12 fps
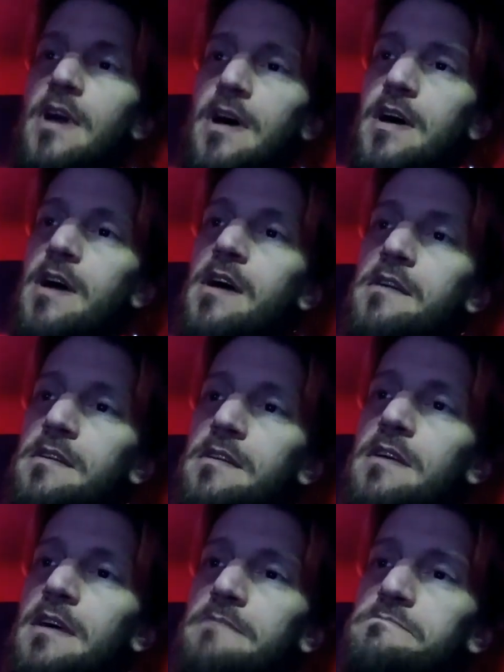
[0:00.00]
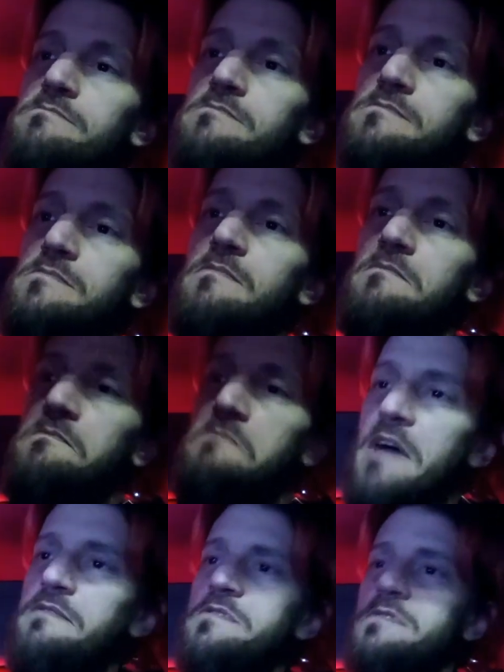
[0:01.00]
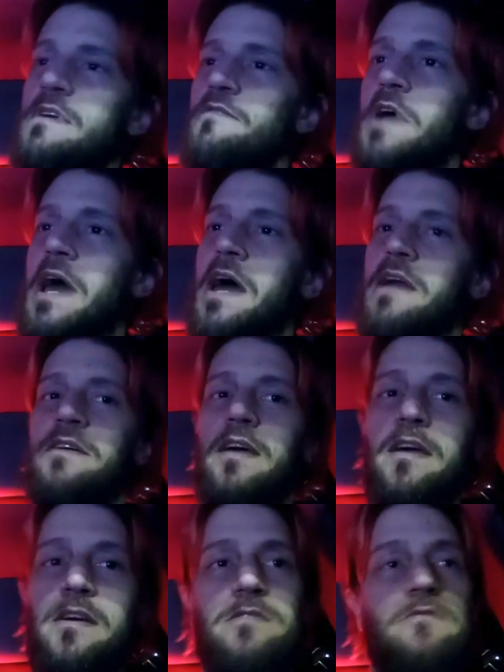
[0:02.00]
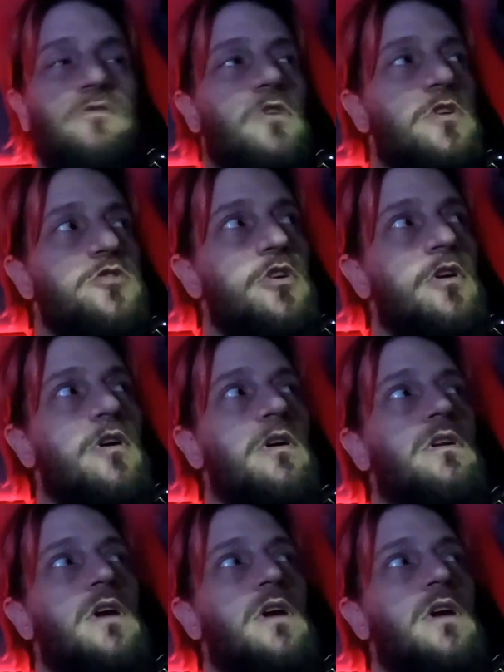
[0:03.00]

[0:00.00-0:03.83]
I haven't never had a crush on